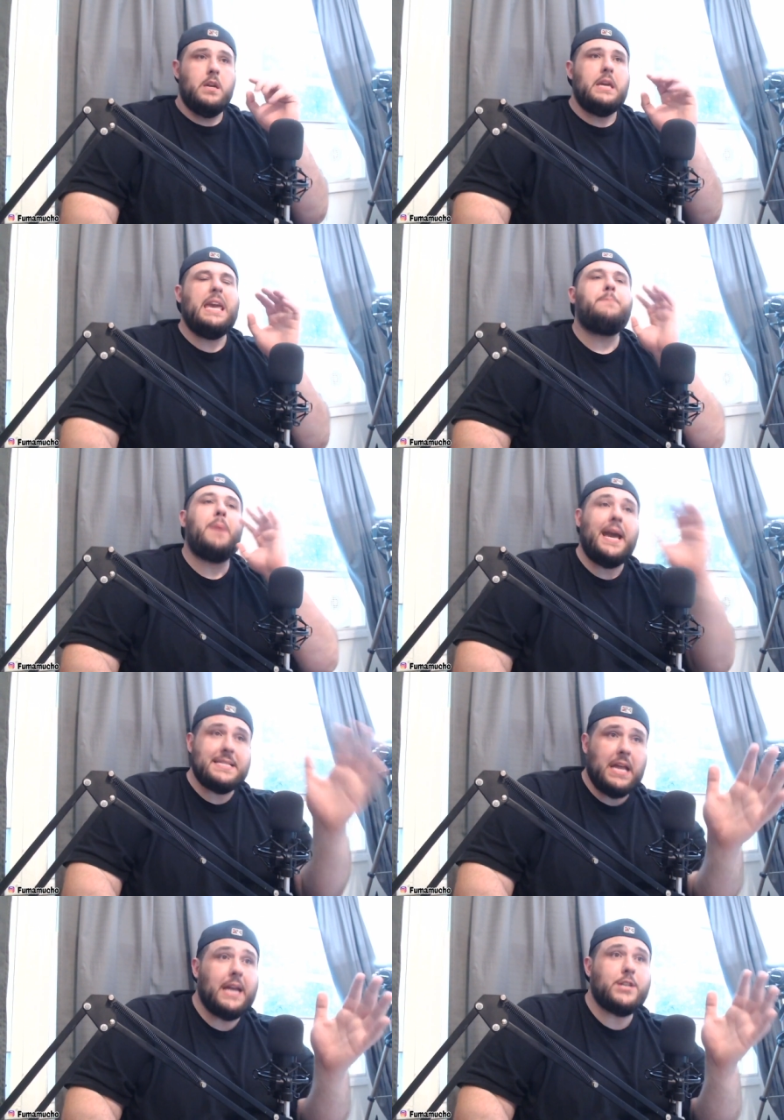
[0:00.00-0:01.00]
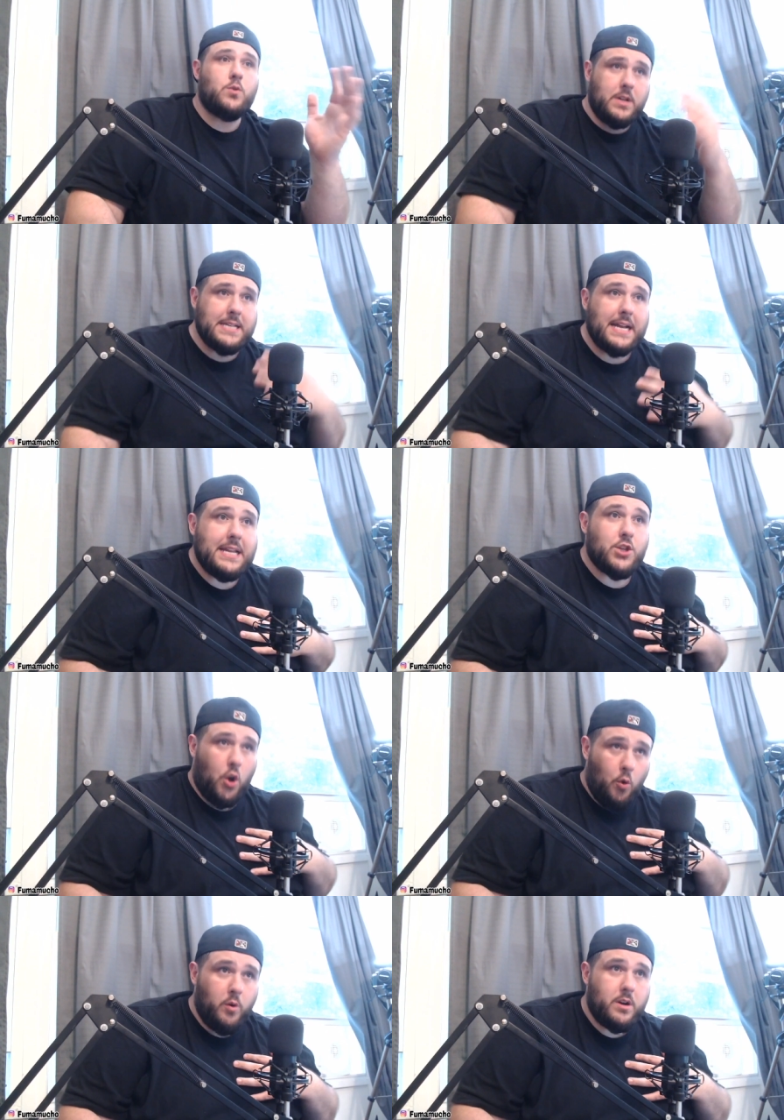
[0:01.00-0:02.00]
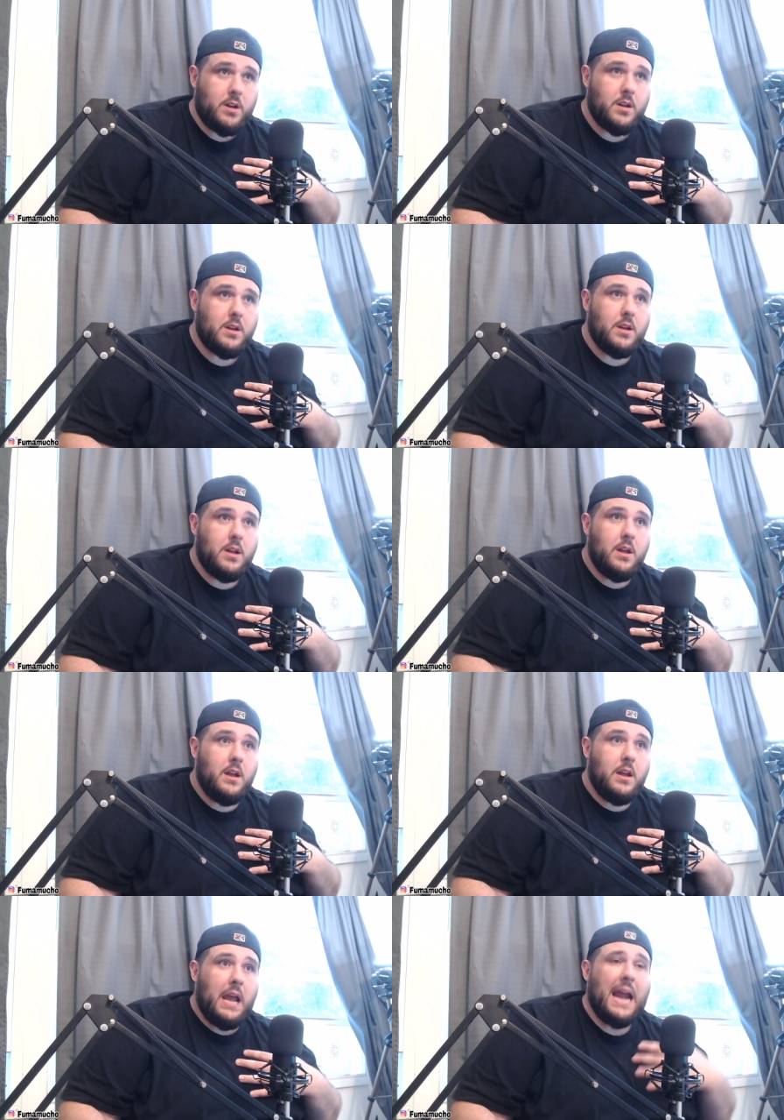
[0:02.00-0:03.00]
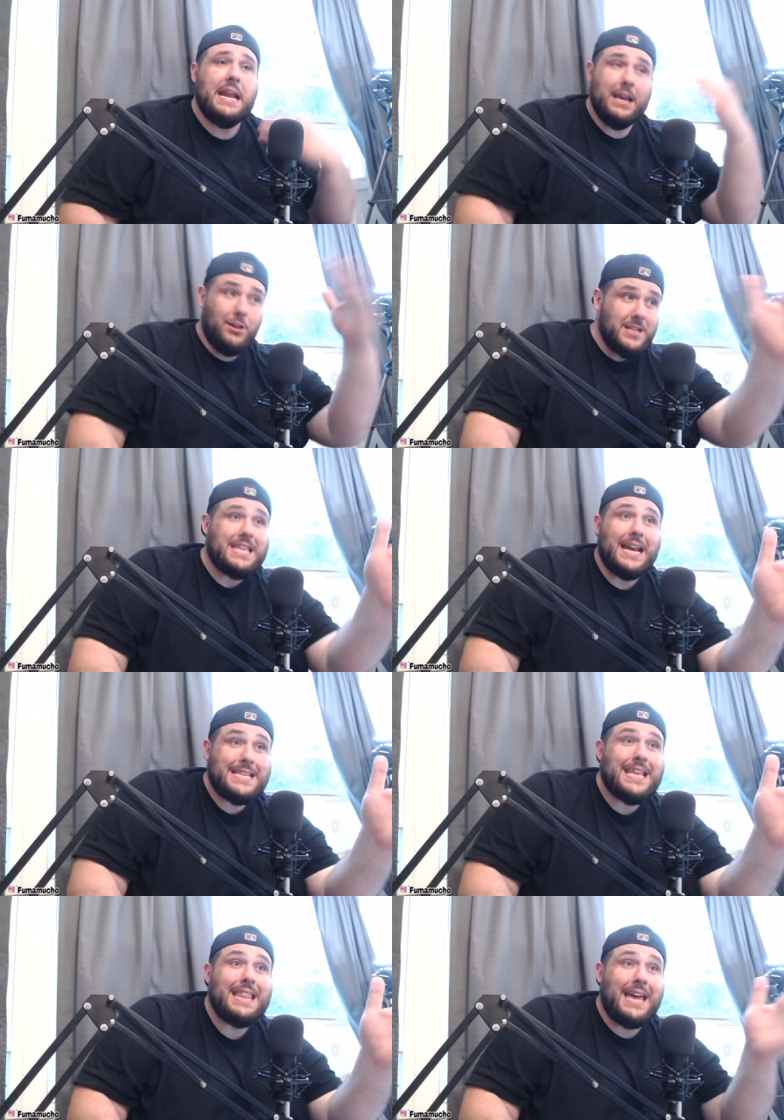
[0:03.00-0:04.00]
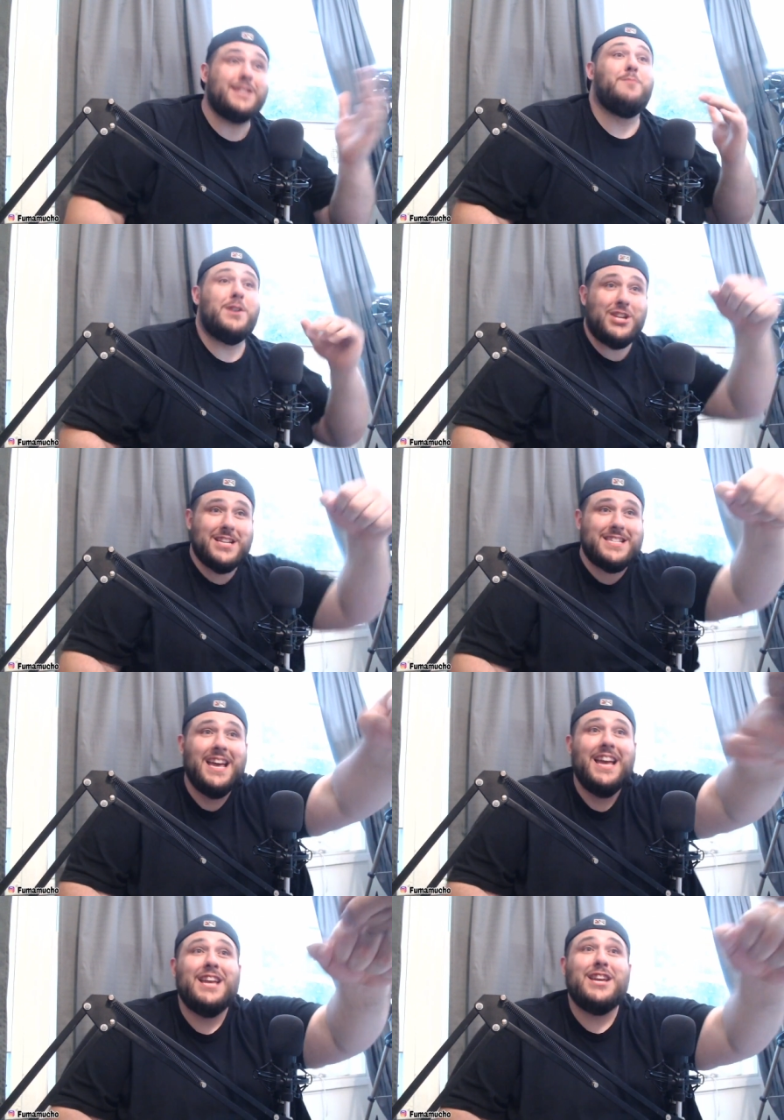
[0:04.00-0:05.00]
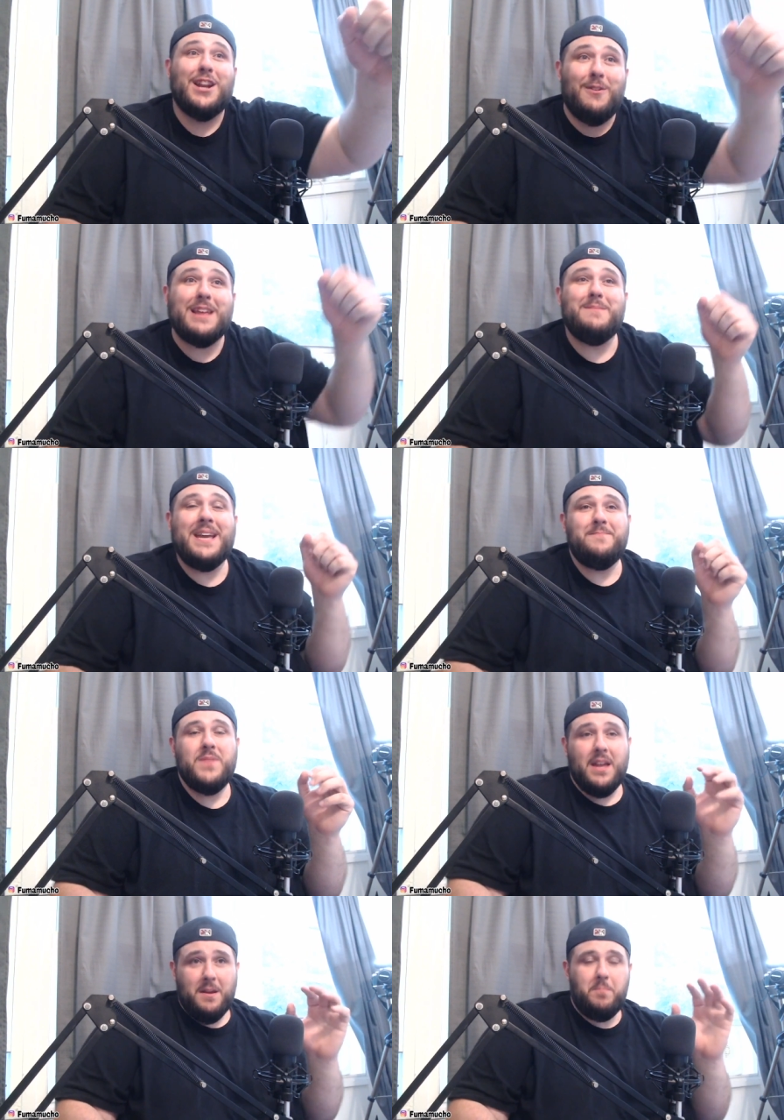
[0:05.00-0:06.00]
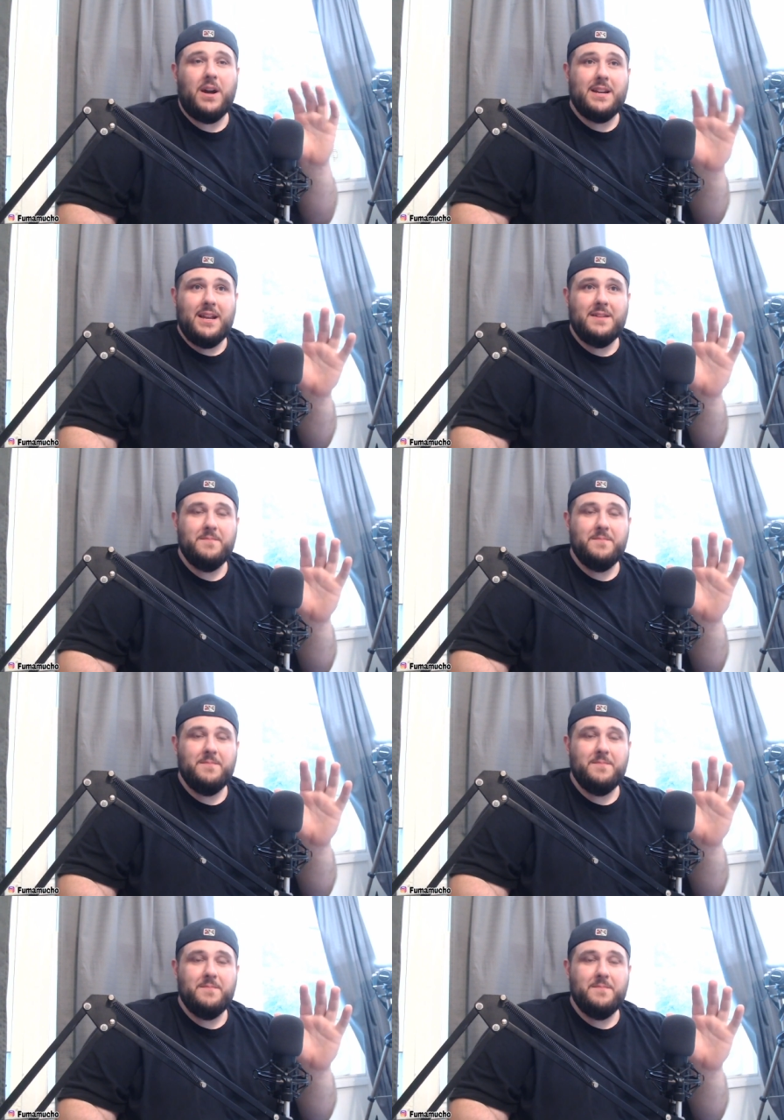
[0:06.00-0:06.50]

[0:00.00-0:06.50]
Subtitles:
He passed high school because I did his homework, and he'll attest to that as much as you know what I mean. But